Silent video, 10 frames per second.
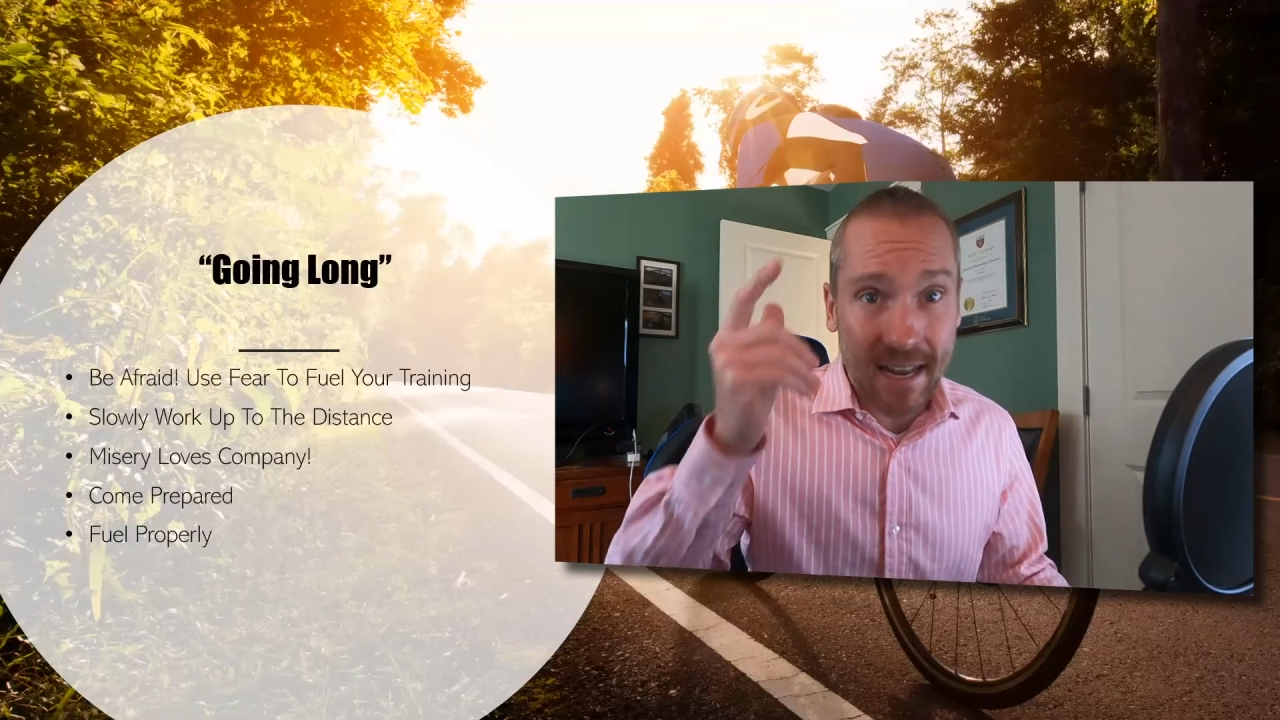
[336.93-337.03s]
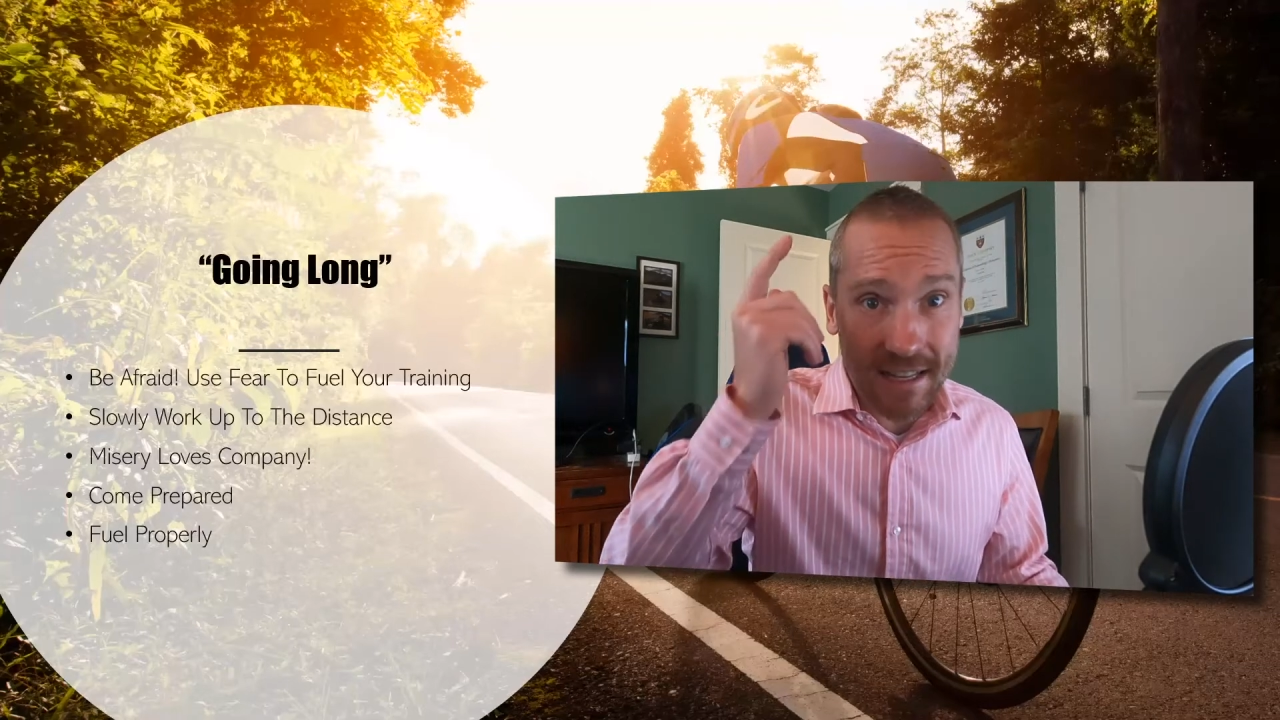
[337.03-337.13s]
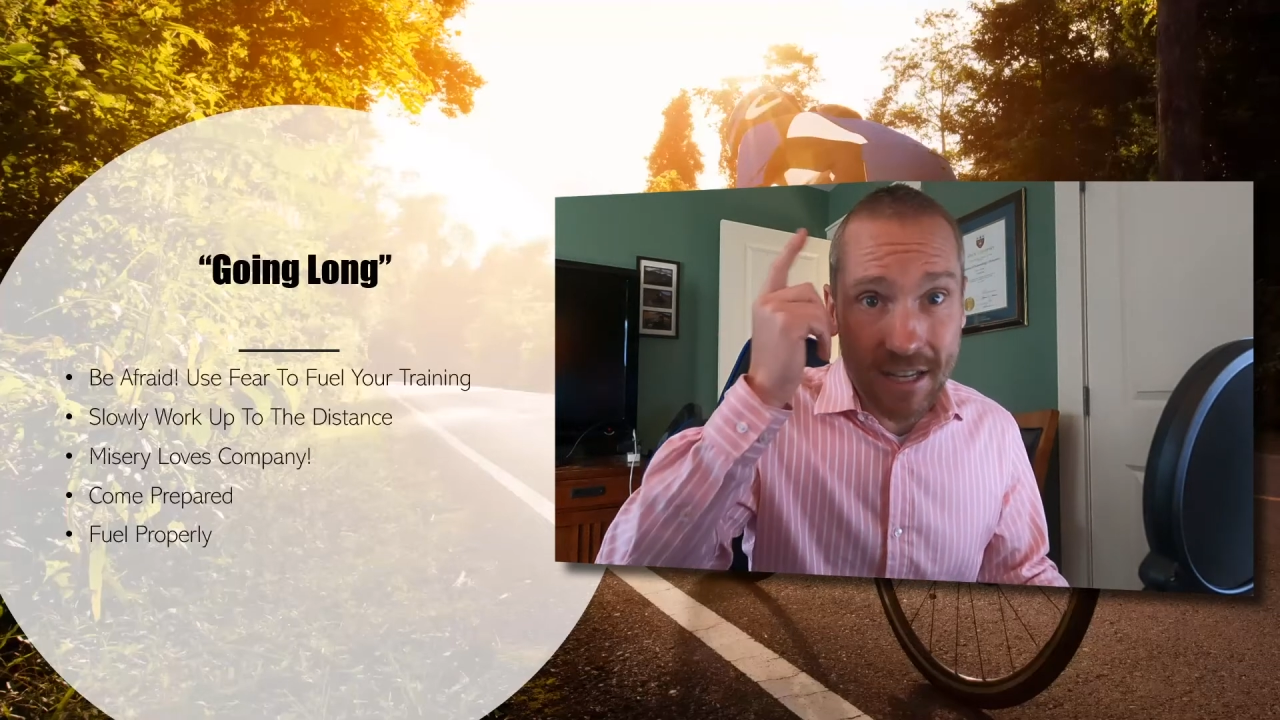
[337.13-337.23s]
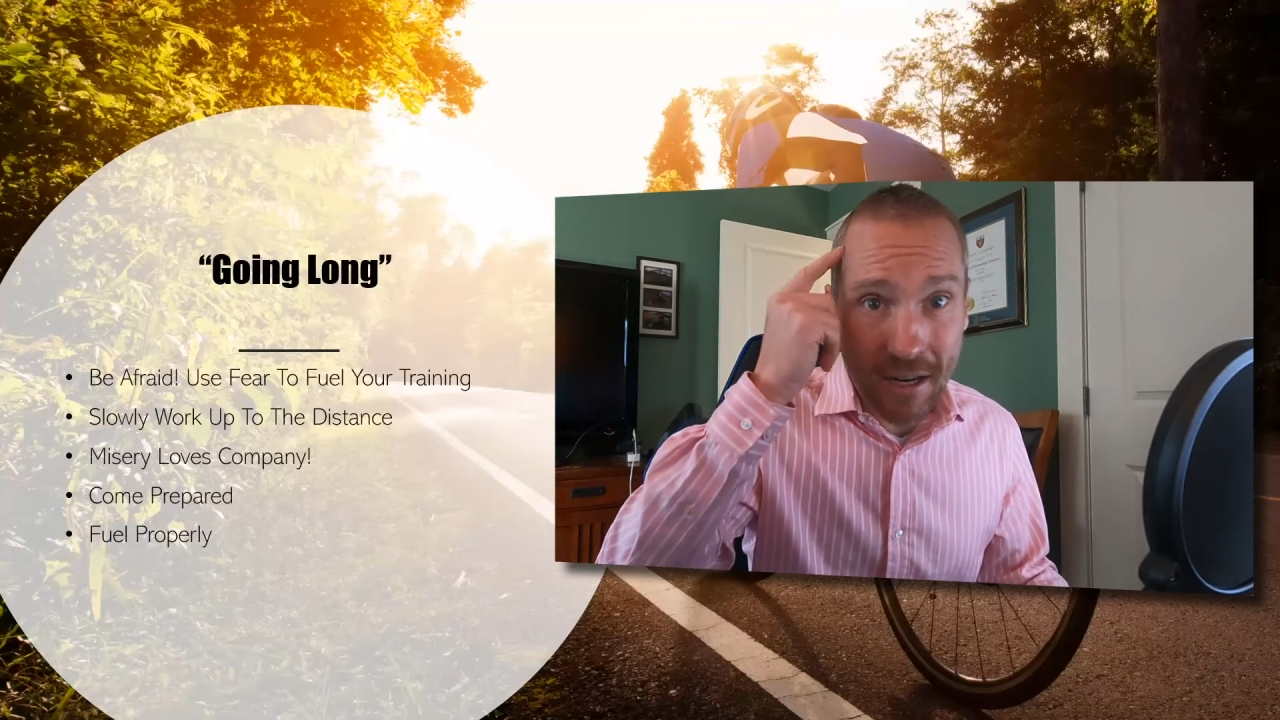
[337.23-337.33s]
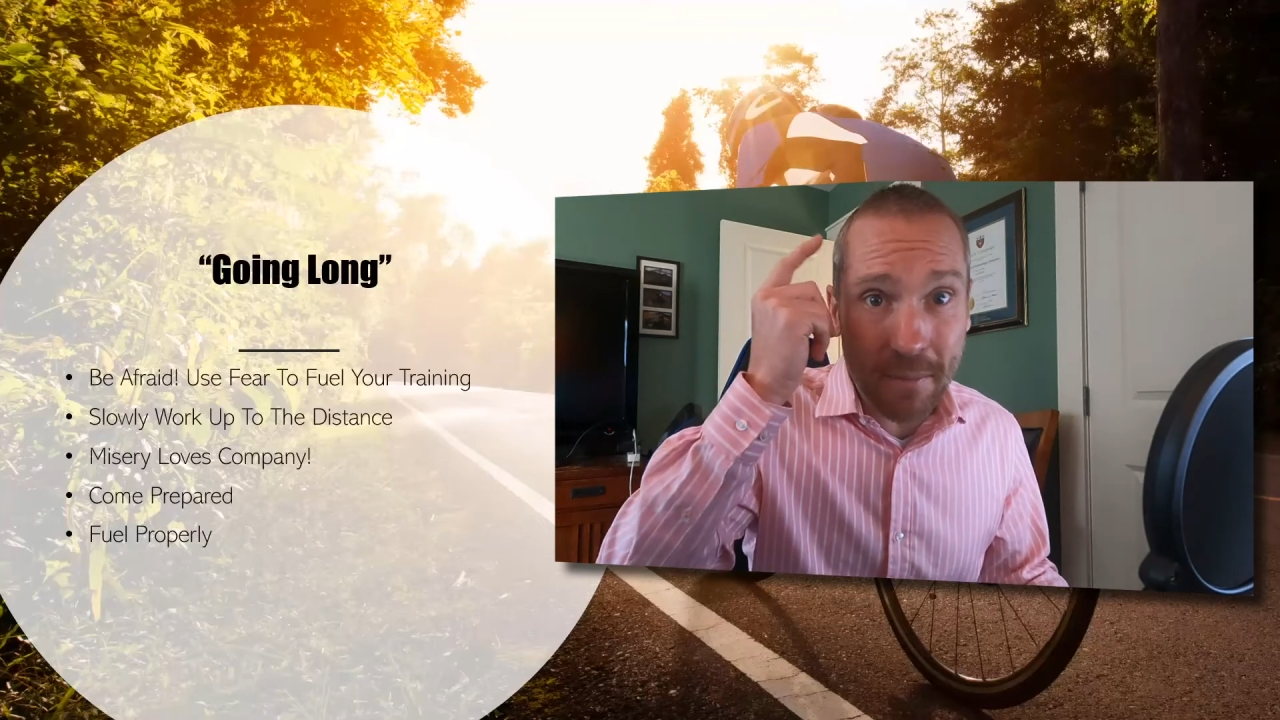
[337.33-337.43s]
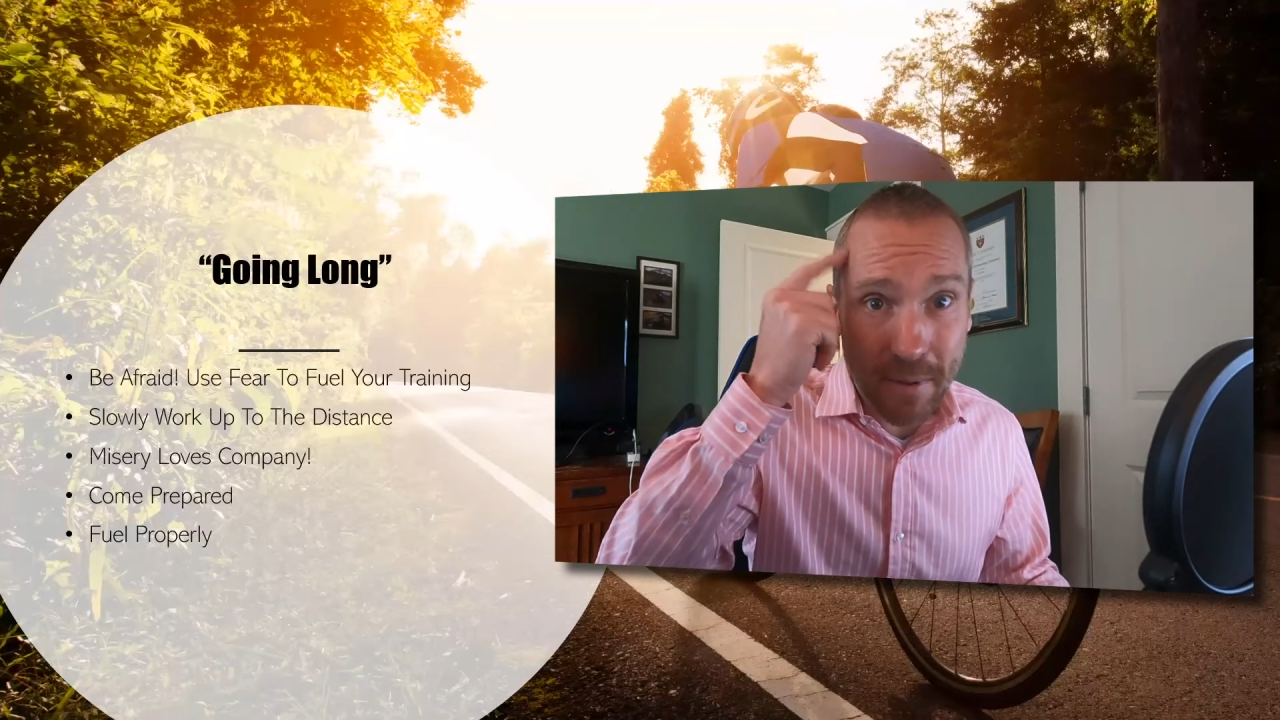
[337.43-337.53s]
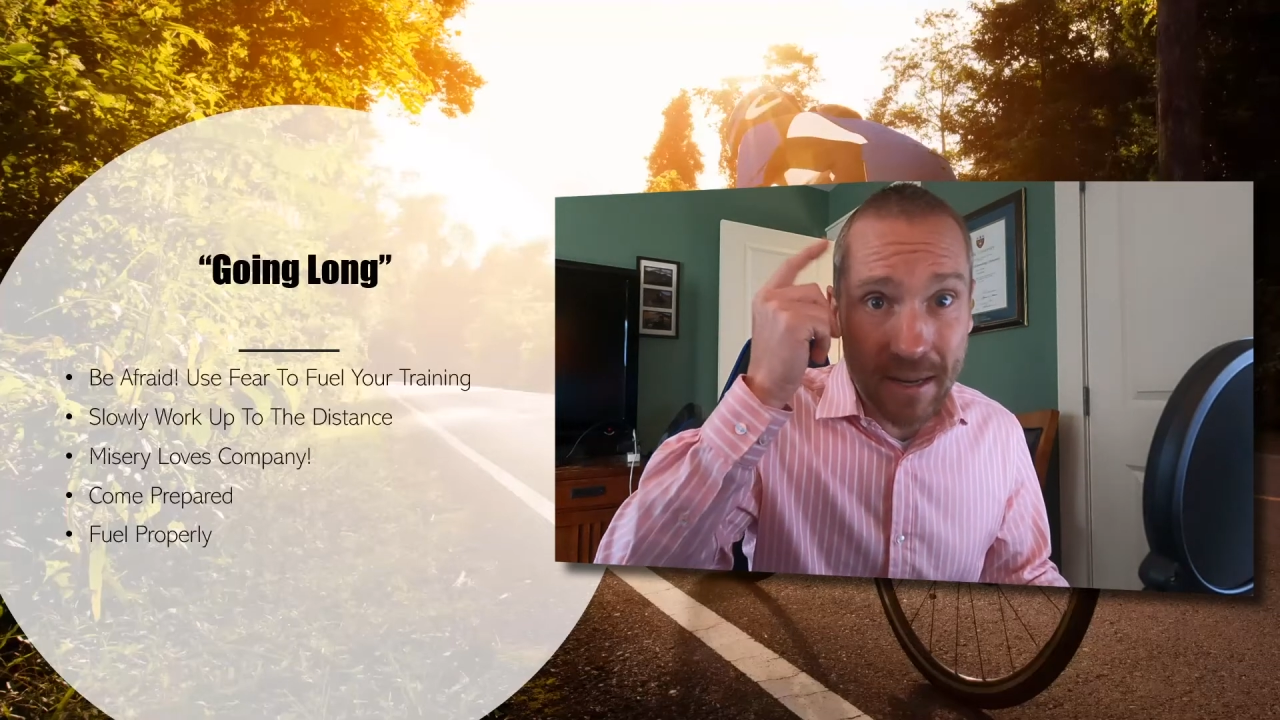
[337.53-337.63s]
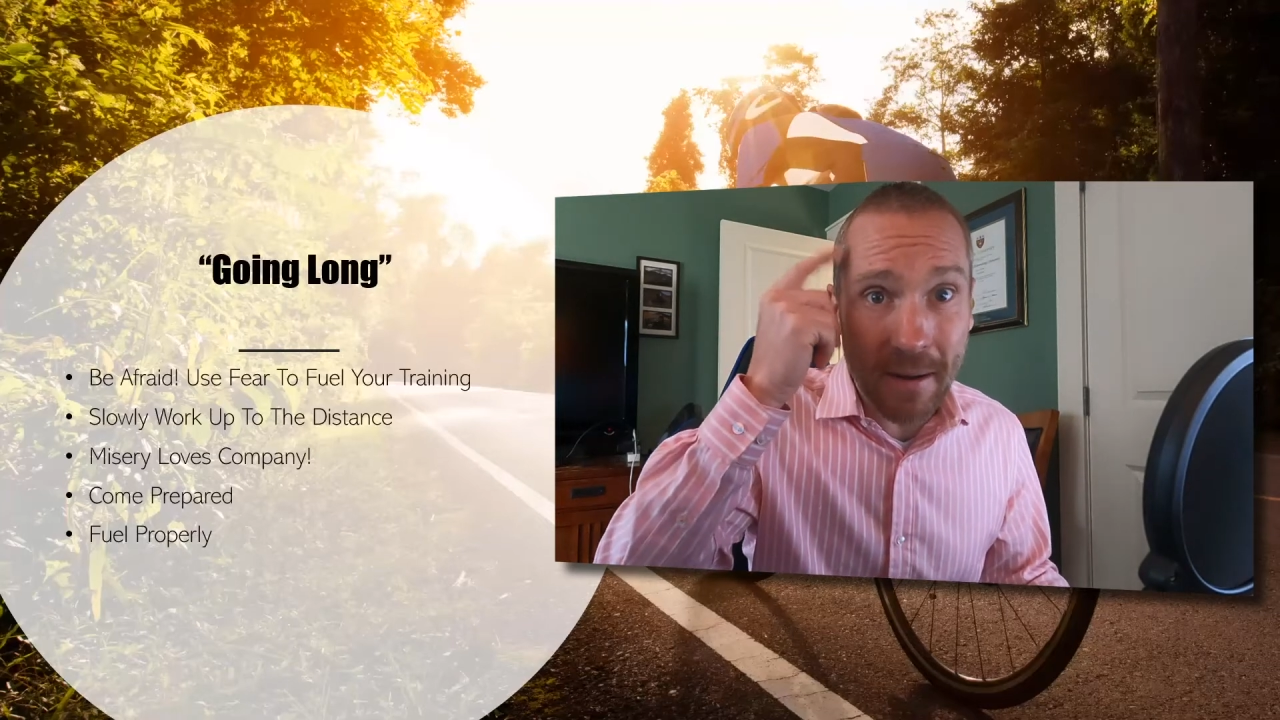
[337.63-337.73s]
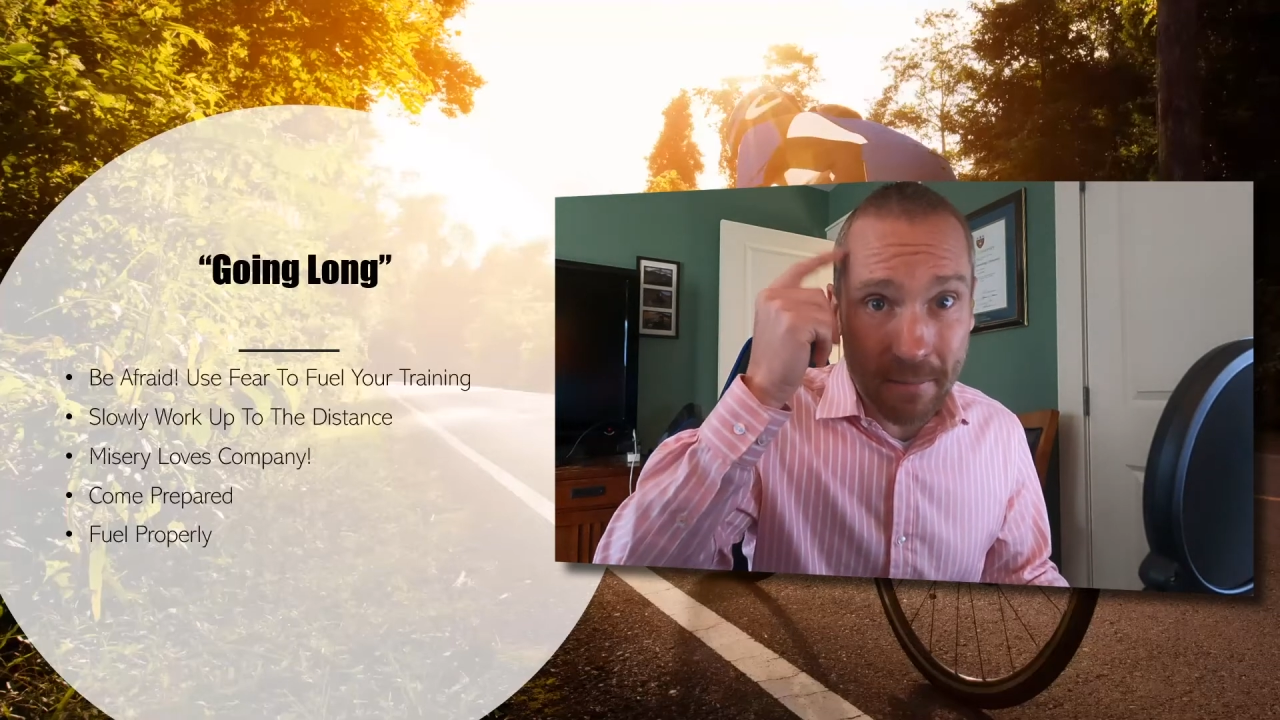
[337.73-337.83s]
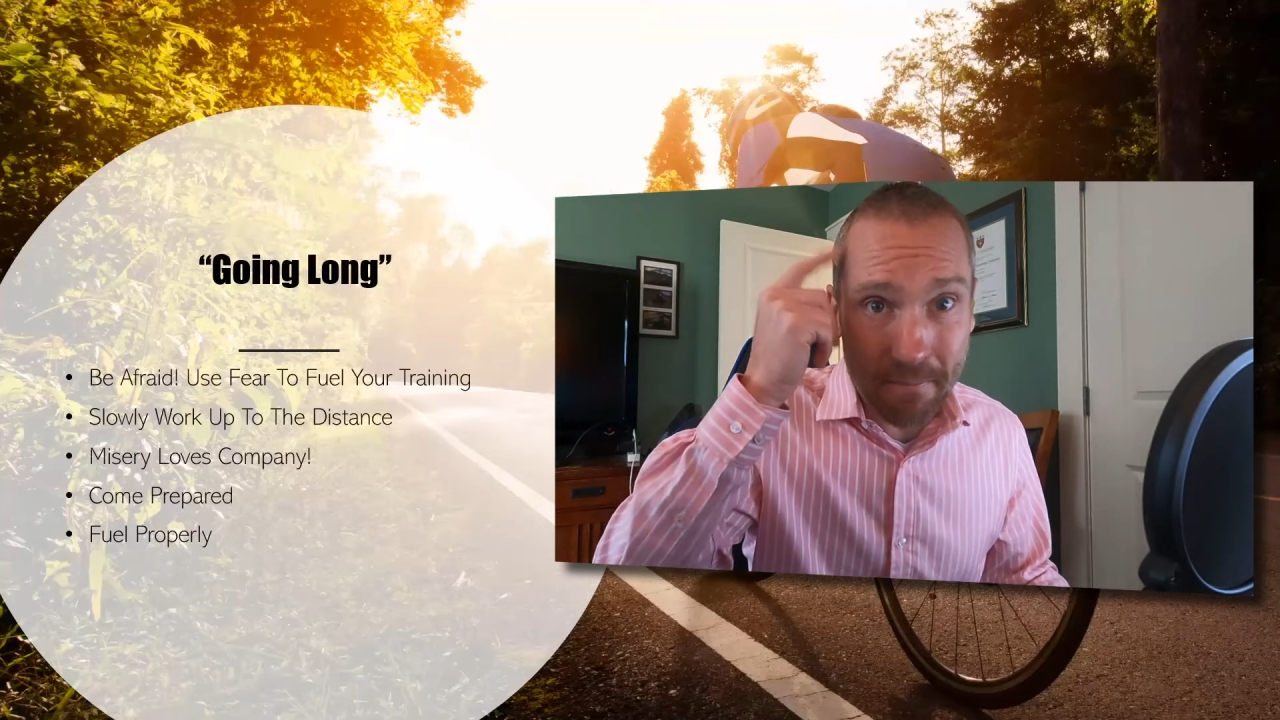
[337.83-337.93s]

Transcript: it's going to be a